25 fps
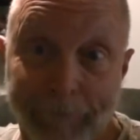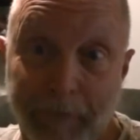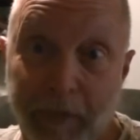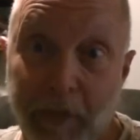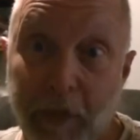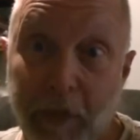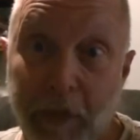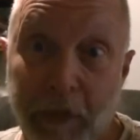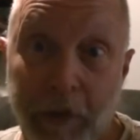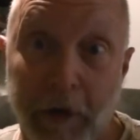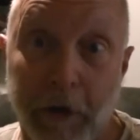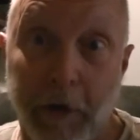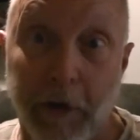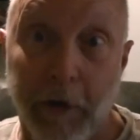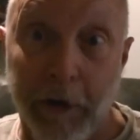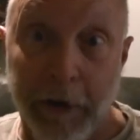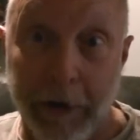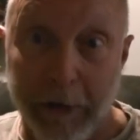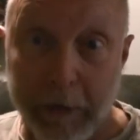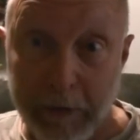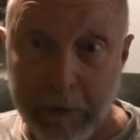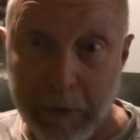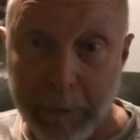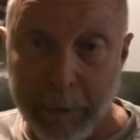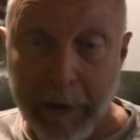
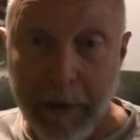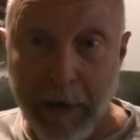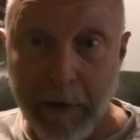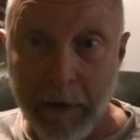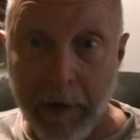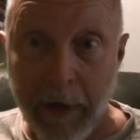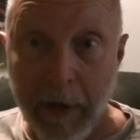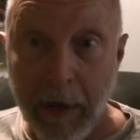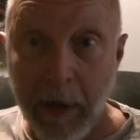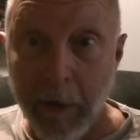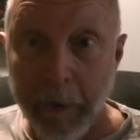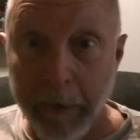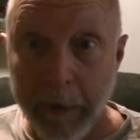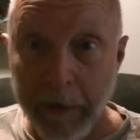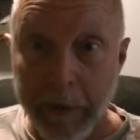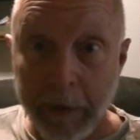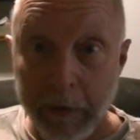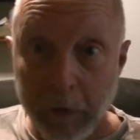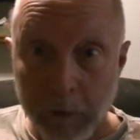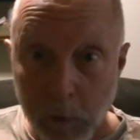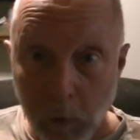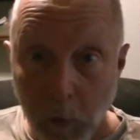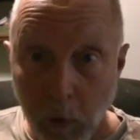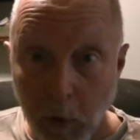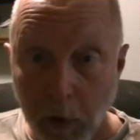theories about how
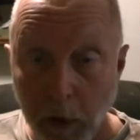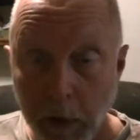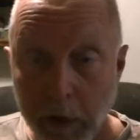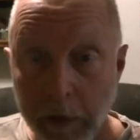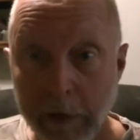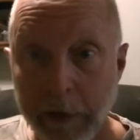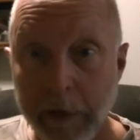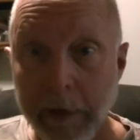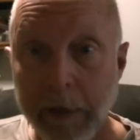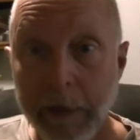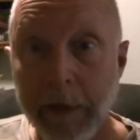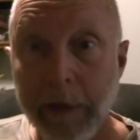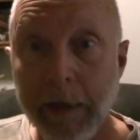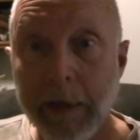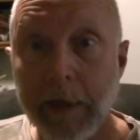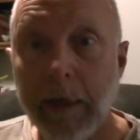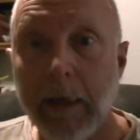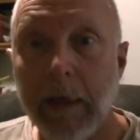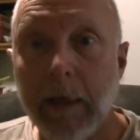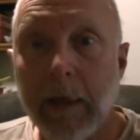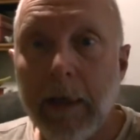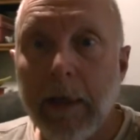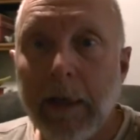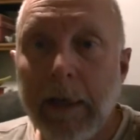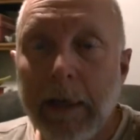things work,
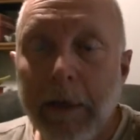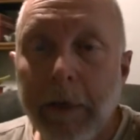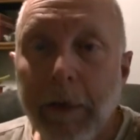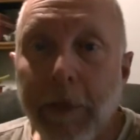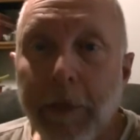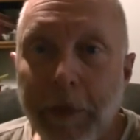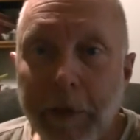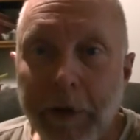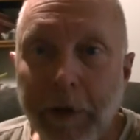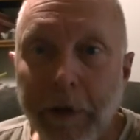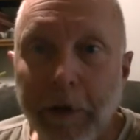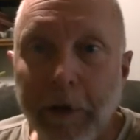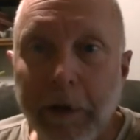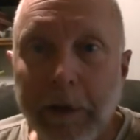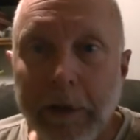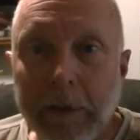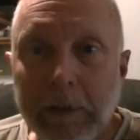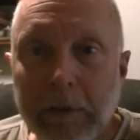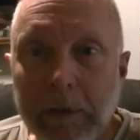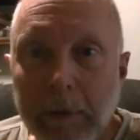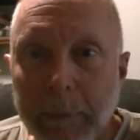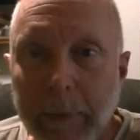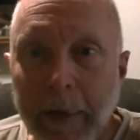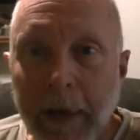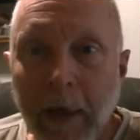and
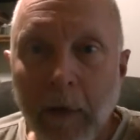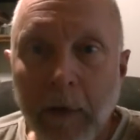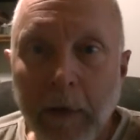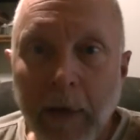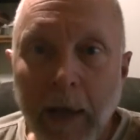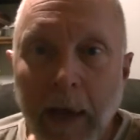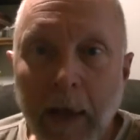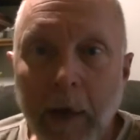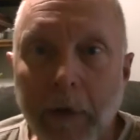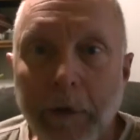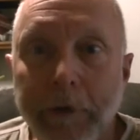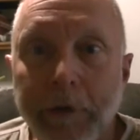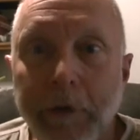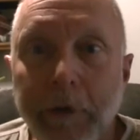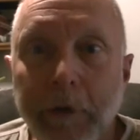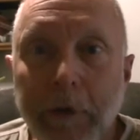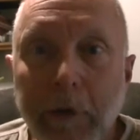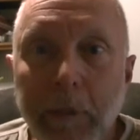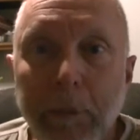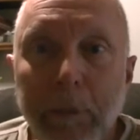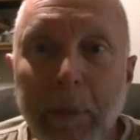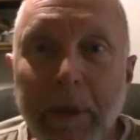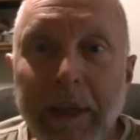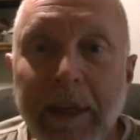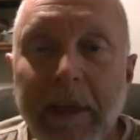theories about how you
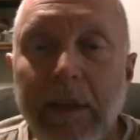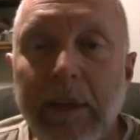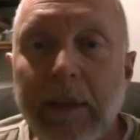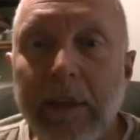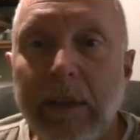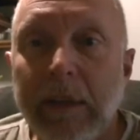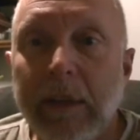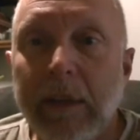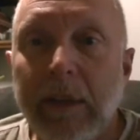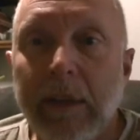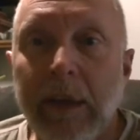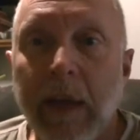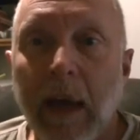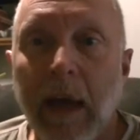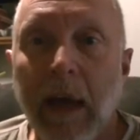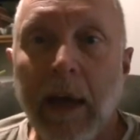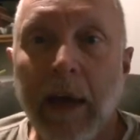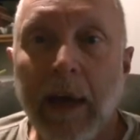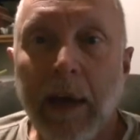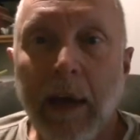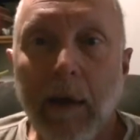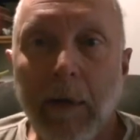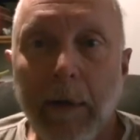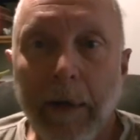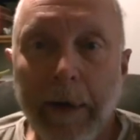can beat the
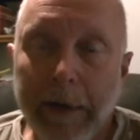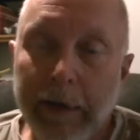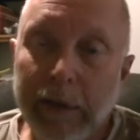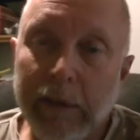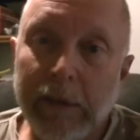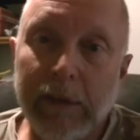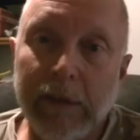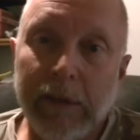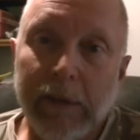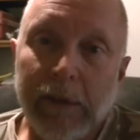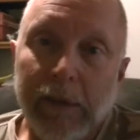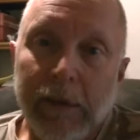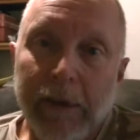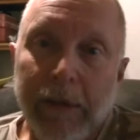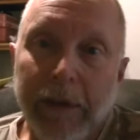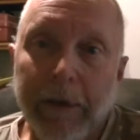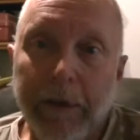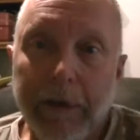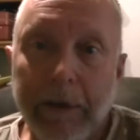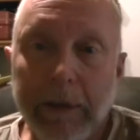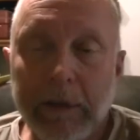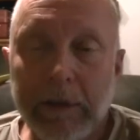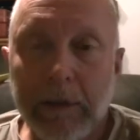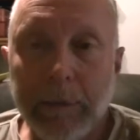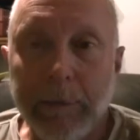IRS, and
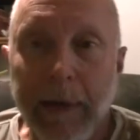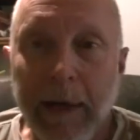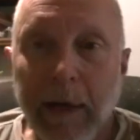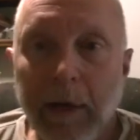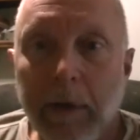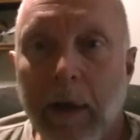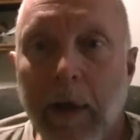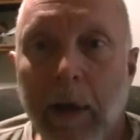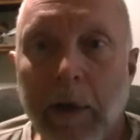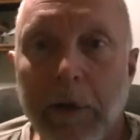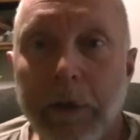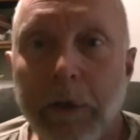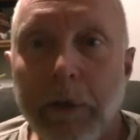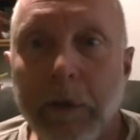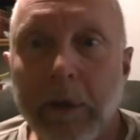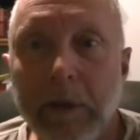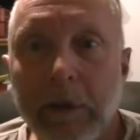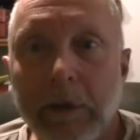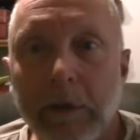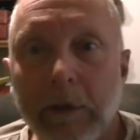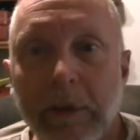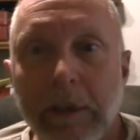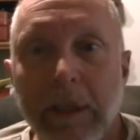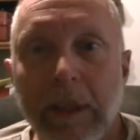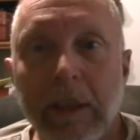theories about how you
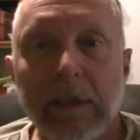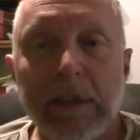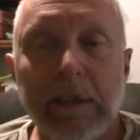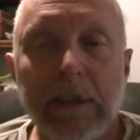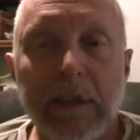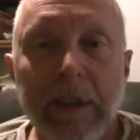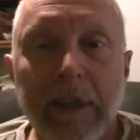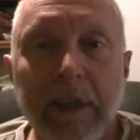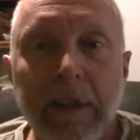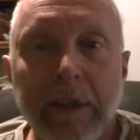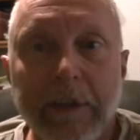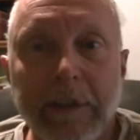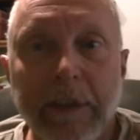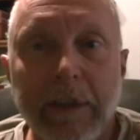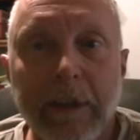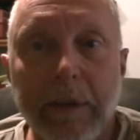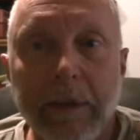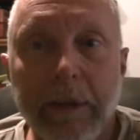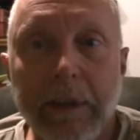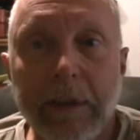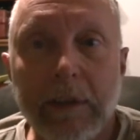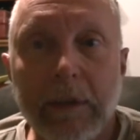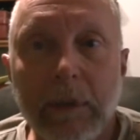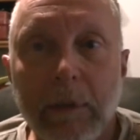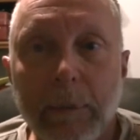can do this, and here,
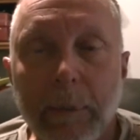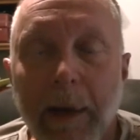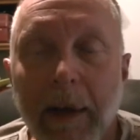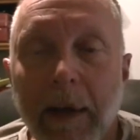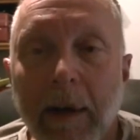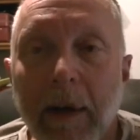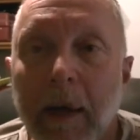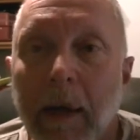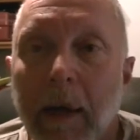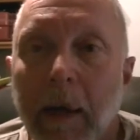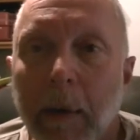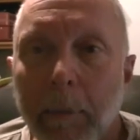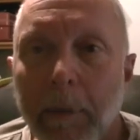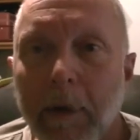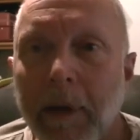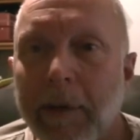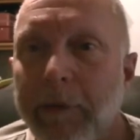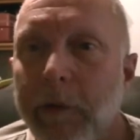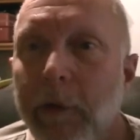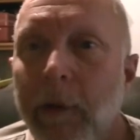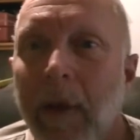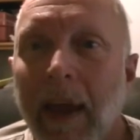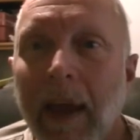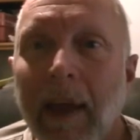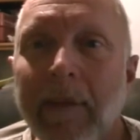theories about. But
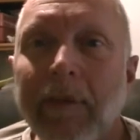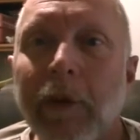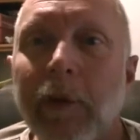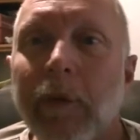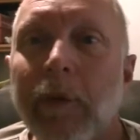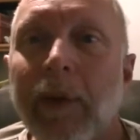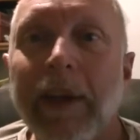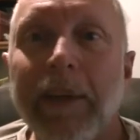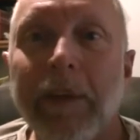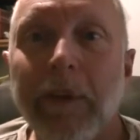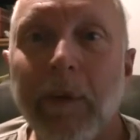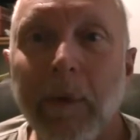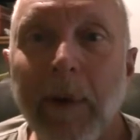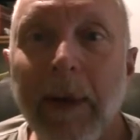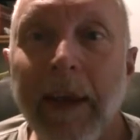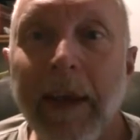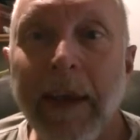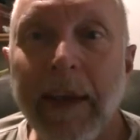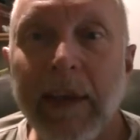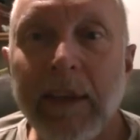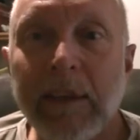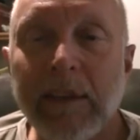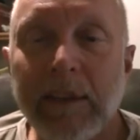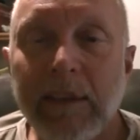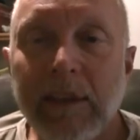if you haven't read the
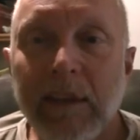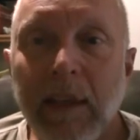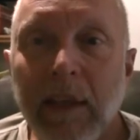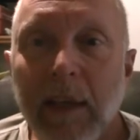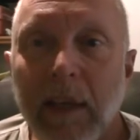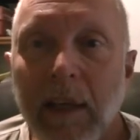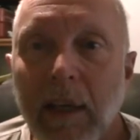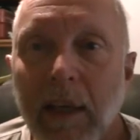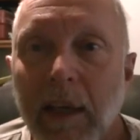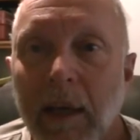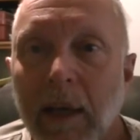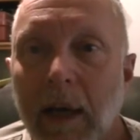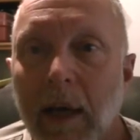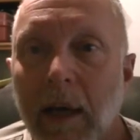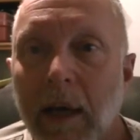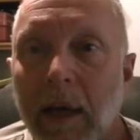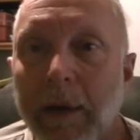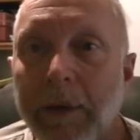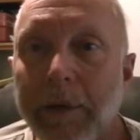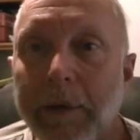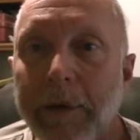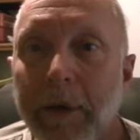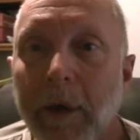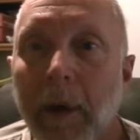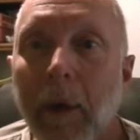regs,
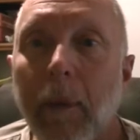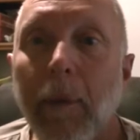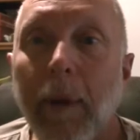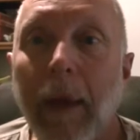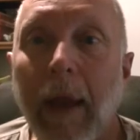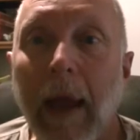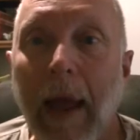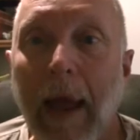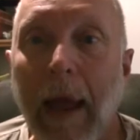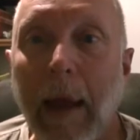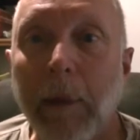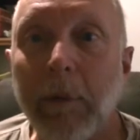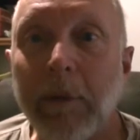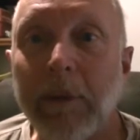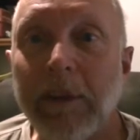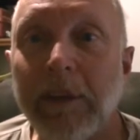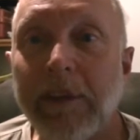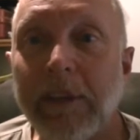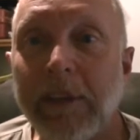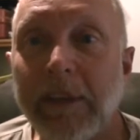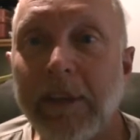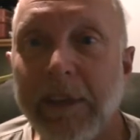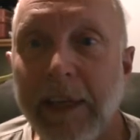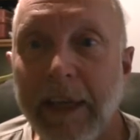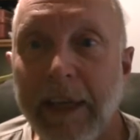uh, I would
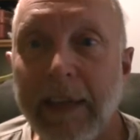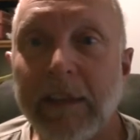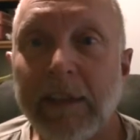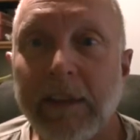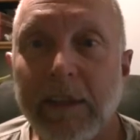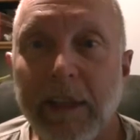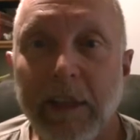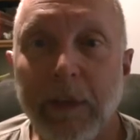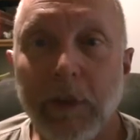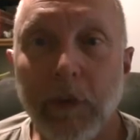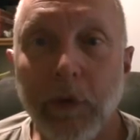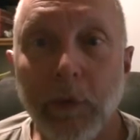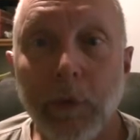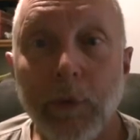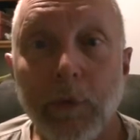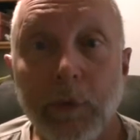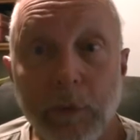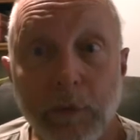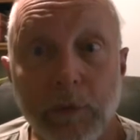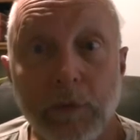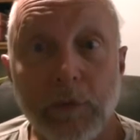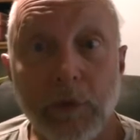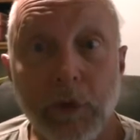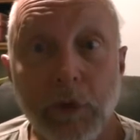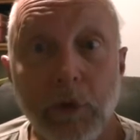suggest that you,
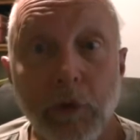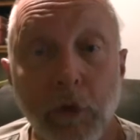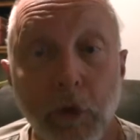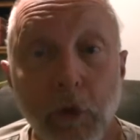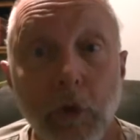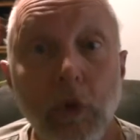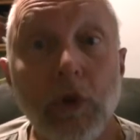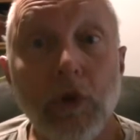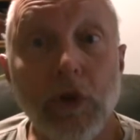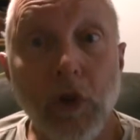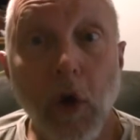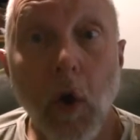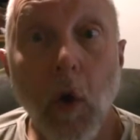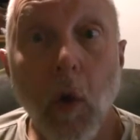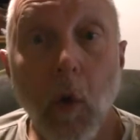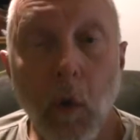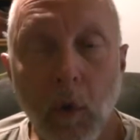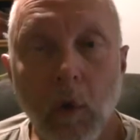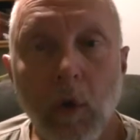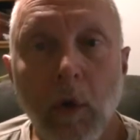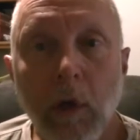you do so